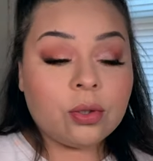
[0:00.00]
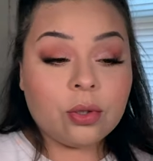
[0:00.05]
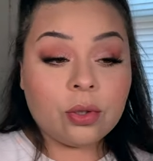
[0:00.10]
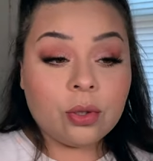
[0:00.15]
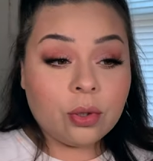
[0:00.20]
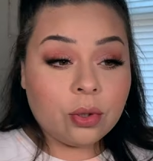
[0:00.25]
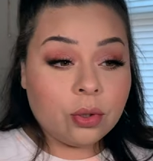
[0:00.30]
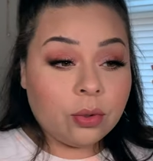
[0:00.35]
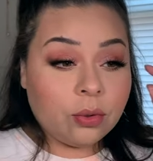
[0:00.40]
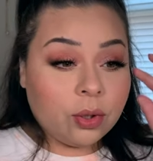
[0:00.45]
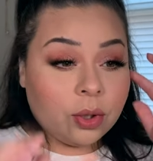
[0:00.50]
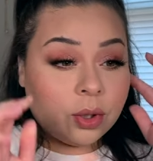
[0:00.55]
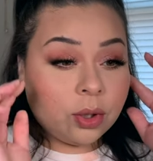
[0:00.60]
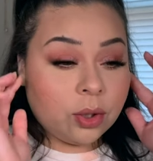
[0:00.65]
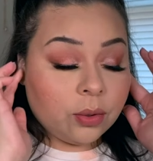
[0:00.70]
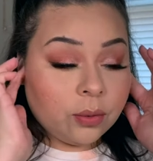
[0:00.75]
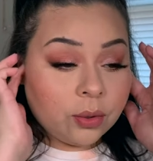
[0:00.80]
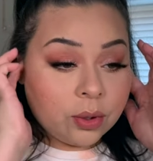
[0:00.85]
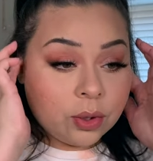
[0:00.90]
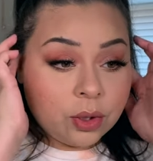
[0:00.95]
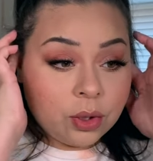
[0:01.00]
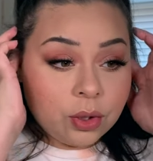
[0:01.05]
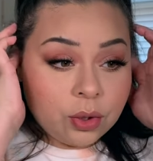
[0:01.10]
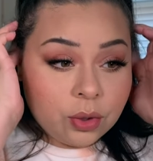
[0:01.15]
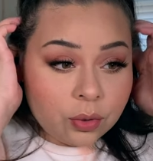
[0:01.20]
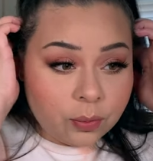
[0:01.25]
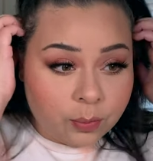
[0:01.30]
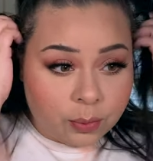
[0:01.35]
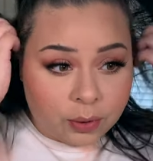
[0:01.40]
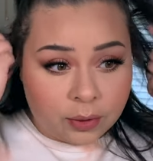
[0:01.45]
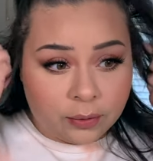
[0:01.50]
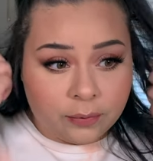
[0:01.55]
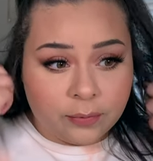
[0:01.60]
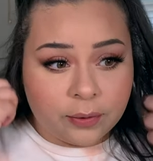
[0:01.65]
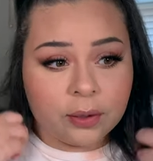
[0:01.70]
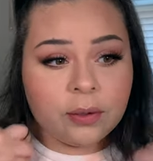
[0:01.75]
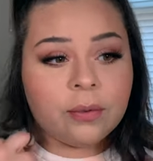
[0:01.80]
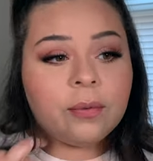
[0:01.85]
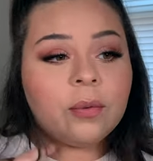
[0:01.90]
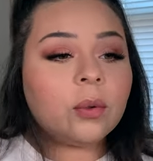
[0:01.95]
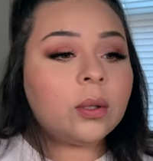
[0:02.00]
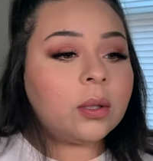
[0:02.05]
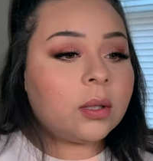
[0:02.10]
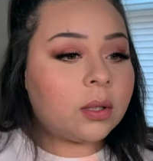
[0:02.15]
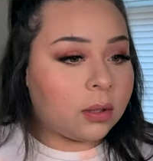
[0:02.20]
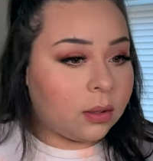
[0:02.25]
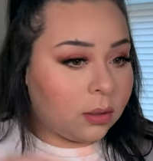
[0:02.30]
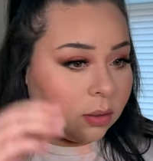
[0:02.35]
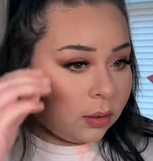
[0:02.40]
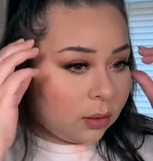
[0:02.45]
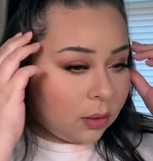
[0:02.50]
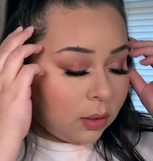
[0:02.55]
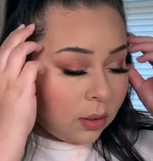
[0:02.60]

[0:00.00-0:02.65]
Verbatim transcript: too cute and too perfect for this